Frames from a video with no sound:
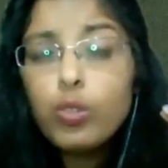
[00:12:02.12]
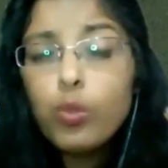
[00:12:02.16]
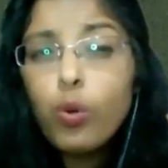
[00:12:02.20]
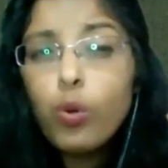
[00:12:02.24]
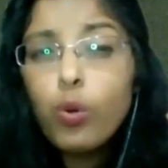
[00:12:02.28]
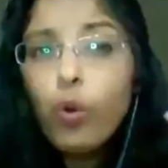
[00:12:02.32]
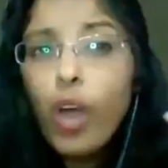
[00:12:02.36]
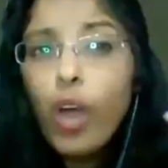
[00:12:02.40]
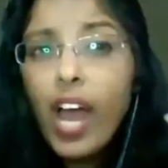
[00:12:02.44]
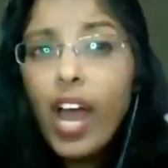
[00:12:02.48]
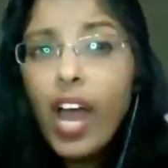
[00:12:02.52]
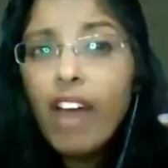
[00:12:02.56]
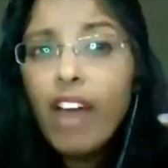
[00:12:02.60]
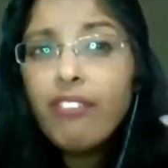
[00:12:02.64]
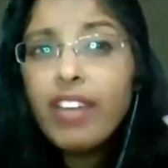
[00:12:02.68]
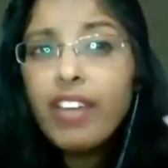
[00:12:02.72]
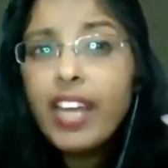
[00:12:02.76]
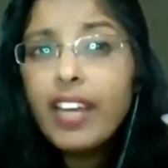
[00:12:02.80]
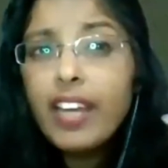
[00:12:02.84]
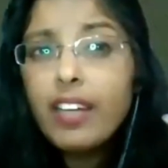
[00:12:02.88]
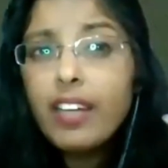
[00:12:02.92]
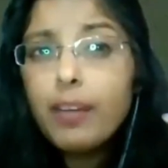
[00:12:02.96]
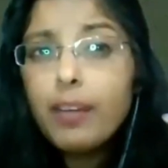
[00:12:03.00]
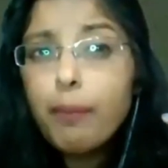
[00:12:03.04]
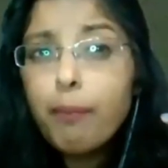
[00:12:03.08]
you have
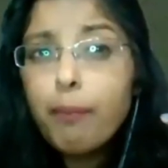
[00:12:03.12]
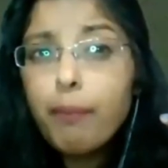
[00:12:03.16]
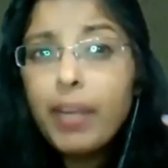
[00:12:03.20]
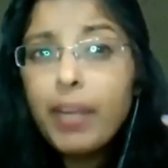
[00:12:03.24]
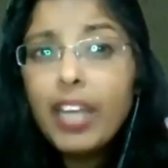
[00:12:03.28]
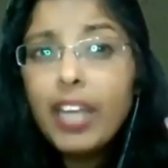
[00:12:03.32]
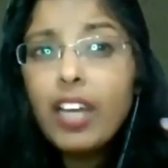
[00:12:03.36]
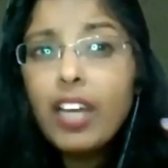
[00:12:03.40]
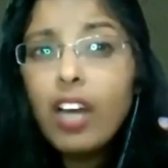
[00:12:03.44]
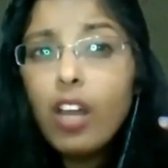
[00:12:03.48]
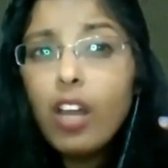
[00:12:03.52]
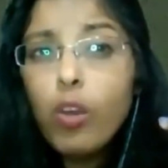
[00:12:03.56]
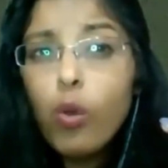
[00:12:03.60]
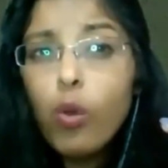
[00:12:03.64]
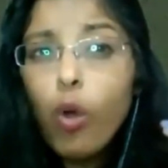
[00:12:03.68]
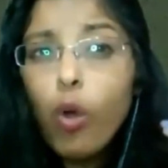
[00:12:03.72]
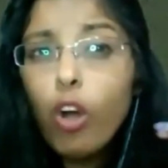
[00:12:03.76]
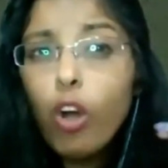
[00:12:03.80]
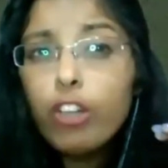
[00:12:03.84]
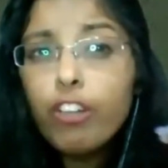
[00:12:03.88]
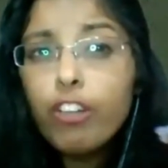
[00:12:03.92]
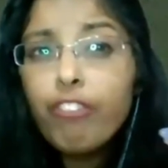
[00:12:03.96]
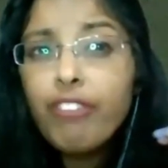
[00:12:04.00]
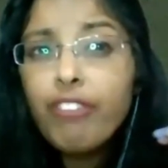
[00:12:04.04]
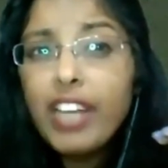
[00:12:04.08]
make a
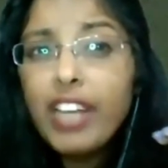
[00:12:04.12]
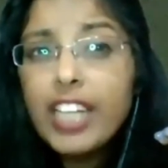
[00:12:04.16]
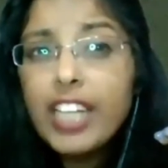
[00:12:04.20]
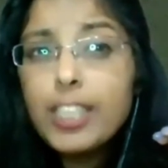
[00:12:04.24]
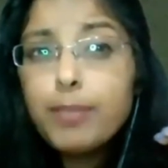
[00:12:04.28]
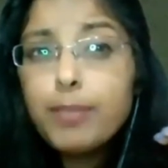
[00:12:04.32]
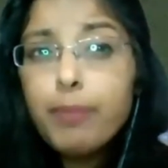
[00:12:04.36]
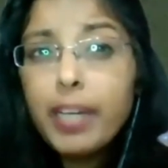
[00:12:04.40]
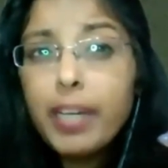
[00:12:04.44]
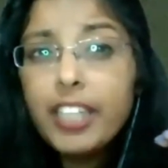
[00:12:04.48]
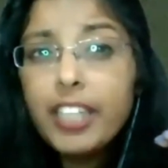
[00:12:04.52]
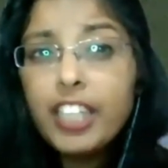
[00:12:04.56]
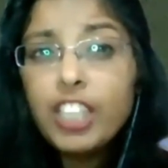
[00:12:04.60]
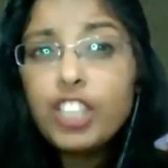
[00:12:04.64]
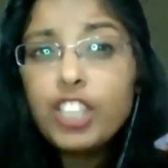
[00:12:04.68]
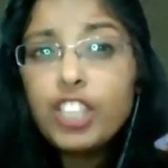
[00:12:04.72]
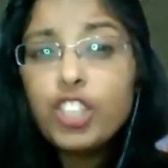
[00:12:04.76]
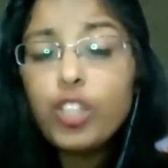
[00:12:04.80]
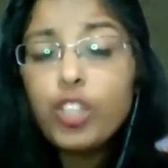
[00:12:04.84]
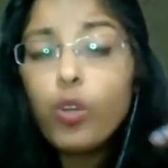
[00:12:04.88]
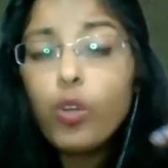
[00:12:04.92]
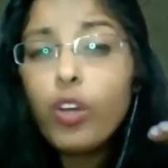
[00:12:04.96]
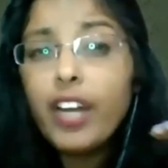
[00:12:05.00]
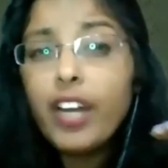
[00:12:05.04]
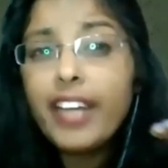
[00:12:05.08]
lot of
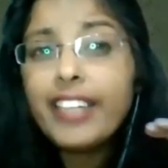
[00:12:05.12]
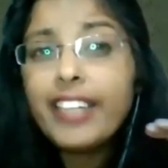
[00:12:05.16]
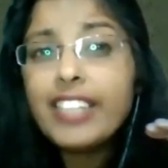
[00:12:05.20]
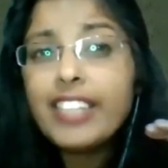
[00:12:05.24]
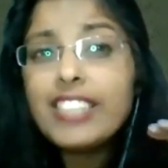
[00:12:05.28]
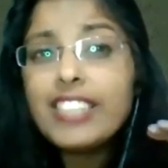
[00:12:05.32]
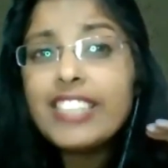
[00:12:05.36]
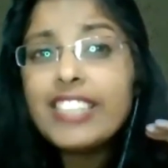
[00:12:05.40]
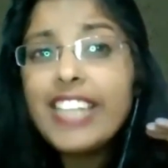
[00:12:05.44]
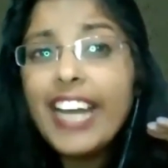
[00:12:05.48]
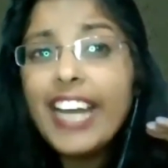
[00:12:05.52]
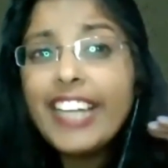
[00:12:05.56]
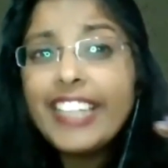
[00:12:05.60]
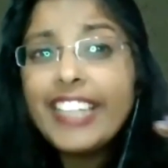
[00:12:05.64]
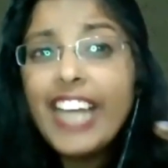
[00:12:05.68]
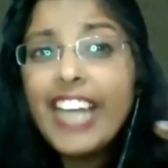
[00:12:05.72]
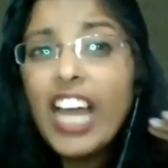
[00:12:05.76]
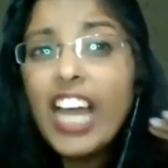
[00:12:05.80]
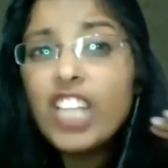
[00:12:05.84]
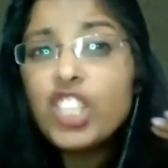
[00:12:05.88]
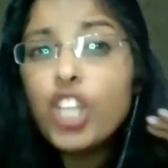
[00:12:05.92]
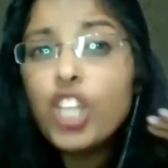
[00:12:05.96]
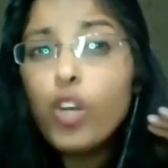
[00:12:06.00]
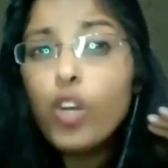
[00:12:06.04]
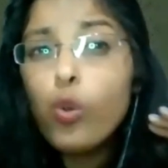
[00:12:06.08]
expectation, or I can say
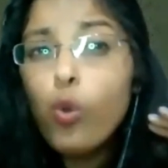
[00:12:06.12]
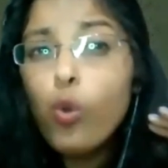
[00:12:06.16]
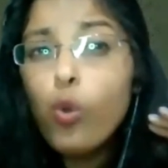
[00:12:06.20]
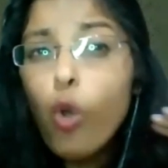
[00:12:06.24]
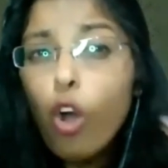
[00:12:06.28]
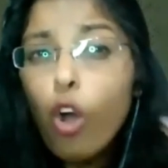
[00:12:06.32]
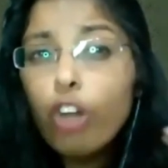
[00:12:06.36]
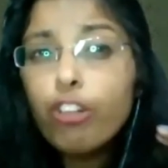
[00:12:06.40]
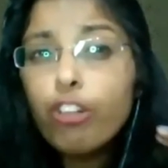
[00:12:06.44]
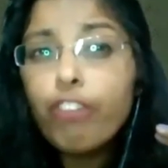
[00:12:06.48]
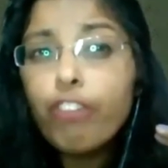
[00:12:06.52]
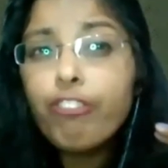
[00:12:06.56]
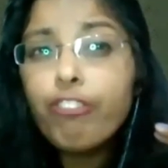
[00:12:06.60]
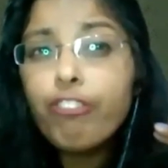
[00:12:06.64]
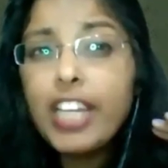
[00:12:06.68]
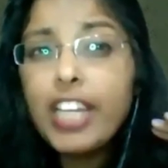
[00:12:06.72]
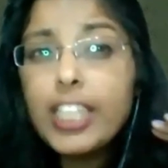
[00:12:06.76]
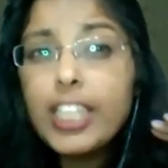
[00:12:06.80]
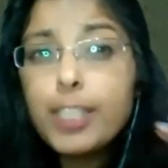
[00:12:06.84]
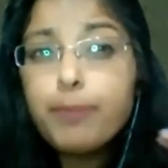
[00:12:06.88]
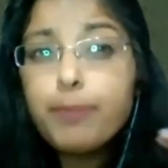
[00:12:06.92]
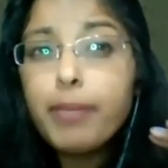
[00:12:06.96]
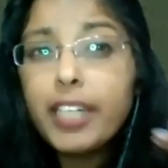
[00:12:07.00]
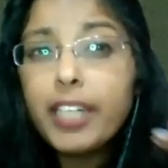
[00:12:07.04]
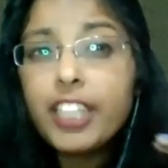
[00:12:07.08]
attach a lot of
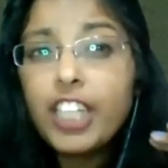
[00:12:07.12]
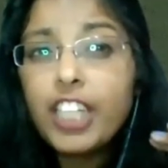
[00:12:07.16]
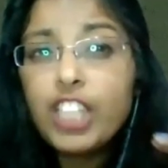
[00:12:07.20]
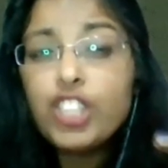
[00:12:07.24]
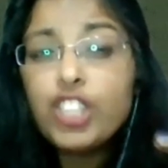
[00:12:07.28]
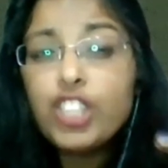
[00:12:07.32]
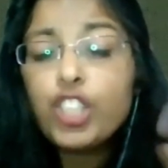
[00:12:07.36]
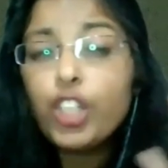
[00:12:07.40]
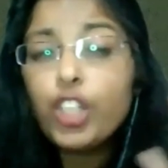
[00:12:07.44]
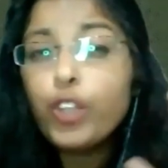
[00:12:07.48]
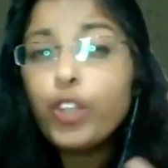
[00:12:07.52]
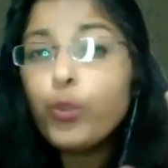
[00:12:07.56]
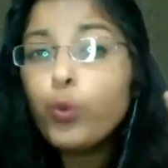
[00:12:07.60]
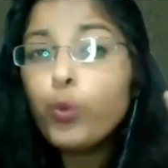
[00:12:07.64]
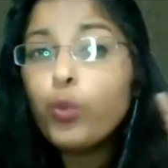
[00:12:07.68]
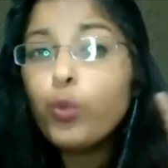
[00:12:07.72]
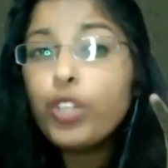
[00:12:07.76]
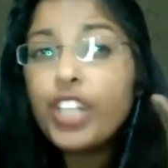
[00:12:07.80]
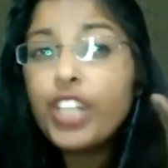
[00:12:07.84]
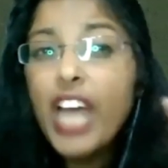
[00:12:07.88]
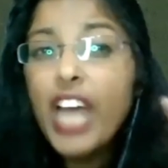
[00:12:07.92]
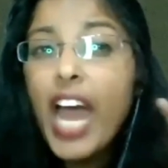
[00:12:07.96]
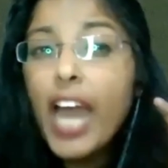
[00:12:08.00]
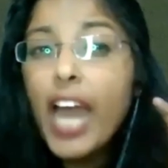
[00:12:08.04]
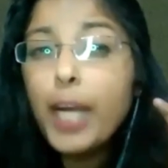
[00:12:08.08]
expectation to
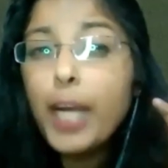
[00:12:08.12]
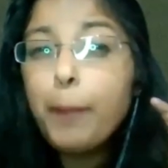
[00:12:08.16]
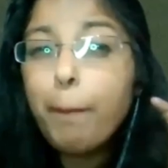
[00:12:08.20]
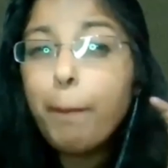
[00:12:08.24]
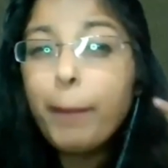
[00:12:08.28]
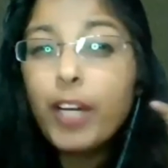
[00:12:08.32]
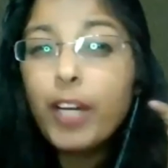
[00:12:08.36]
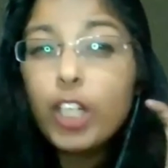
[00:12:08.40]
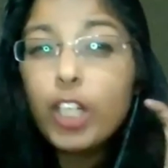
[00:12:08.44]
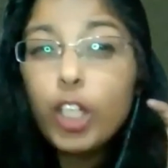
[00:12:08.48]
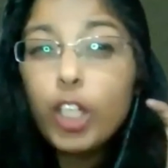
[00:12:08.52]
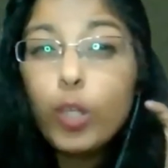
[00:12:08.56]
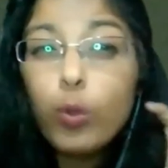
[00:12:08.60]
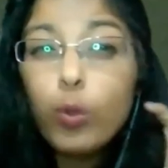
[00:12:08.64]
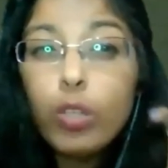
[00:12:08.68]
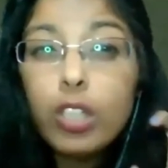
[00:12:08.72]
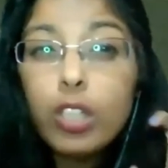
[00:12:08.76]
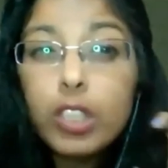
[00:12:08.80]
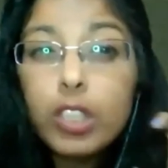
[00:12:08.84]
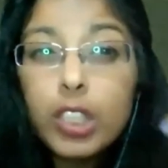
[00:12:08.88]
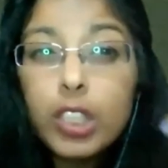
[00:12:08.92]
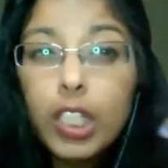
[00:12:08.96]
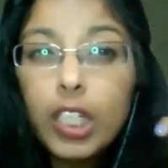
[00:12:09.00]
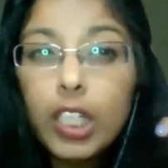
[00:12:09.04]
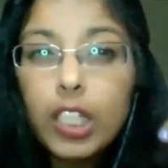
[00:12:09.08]
that
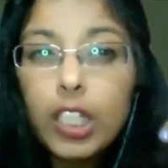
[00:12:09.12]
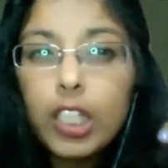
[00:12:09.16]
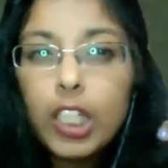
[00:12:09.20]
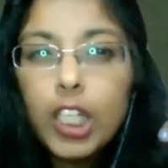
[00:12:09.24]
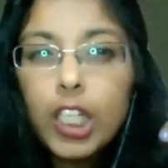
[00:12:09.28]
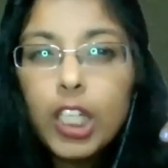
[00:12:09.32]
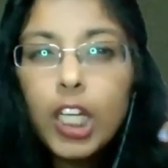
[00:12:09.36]
particular thing,